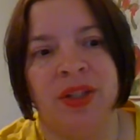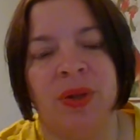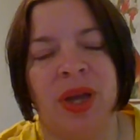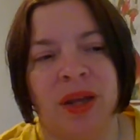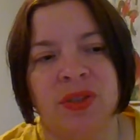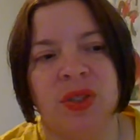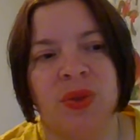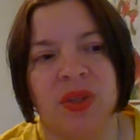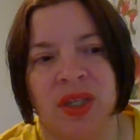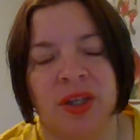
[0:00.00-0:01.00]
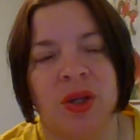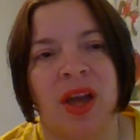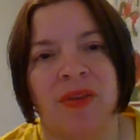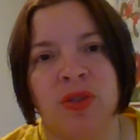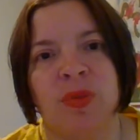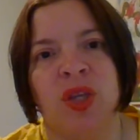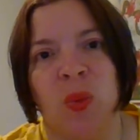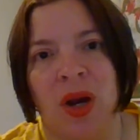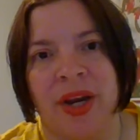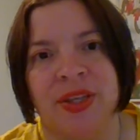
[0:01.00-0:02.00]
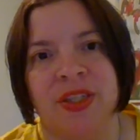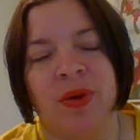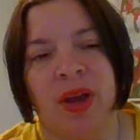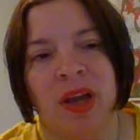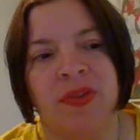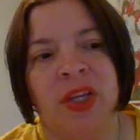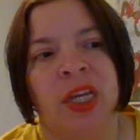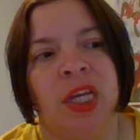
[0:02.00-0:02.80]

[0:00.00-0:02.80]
You have to think, you have to be wise, you have